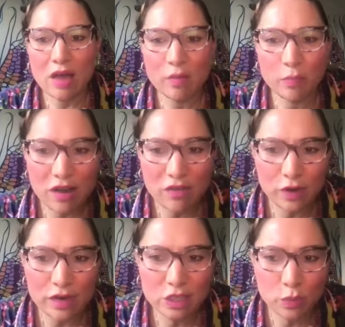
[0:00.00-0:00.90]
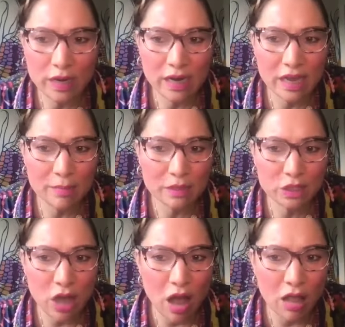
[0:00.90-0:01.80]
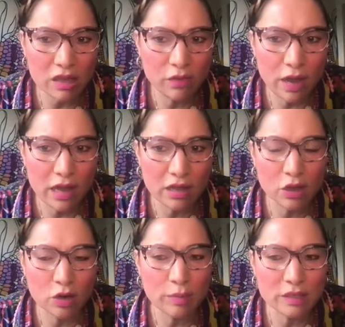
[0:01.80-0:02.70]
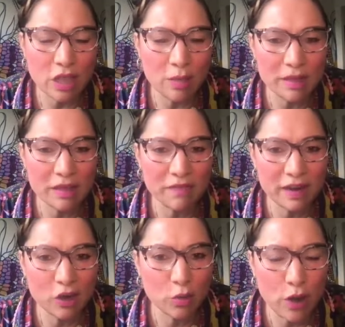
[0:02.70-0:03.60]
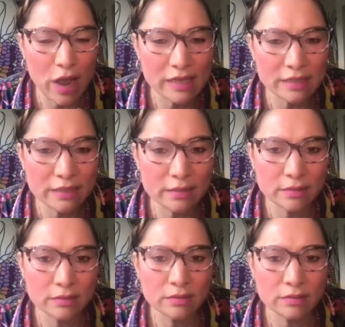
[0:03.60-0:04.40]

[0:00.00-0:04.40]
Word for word: you have a preference when it comes to olive oil or balsamic vinegar brands?